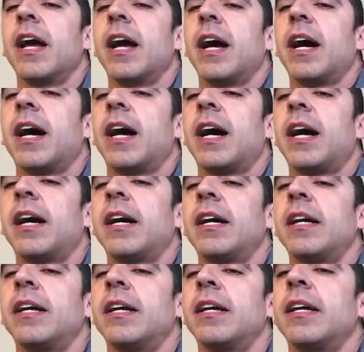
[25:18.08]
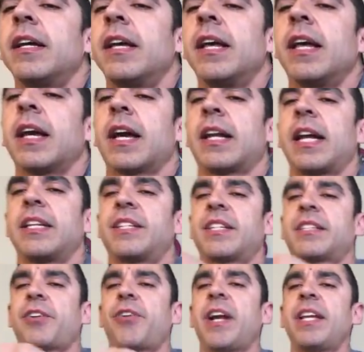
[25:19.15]
Can I
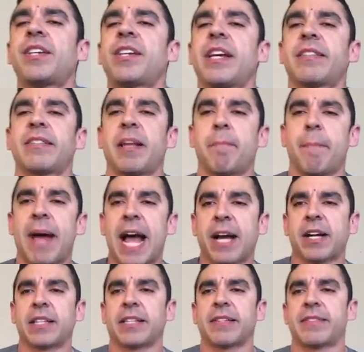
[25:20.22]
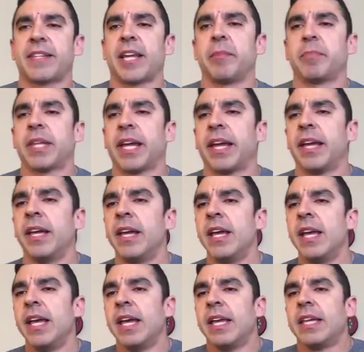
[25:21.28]
train chest and back at the same day?
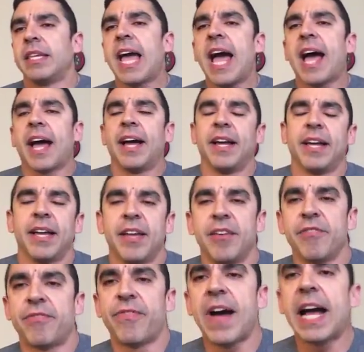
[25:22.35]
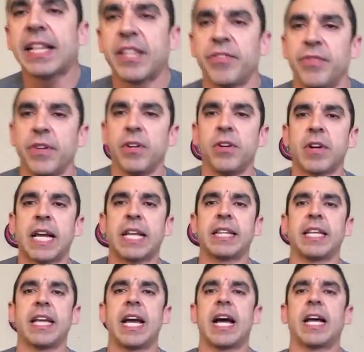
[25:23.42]
Yeah. In fact, if you look
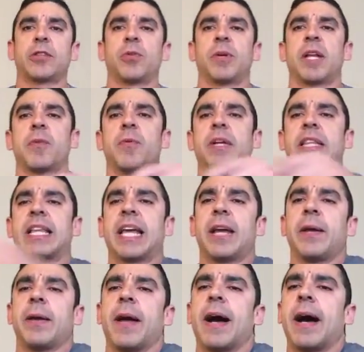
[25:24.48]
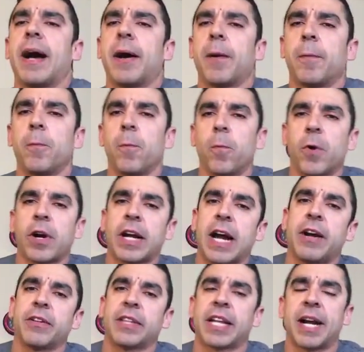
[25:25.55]
at the 21-day
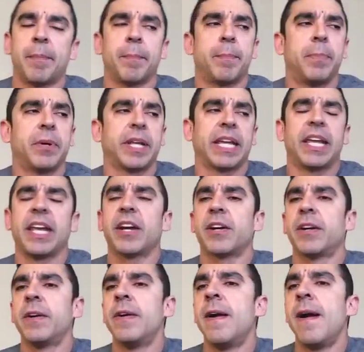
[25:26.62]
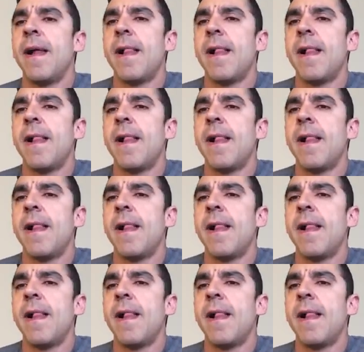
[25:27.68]
workout that I'm putting here,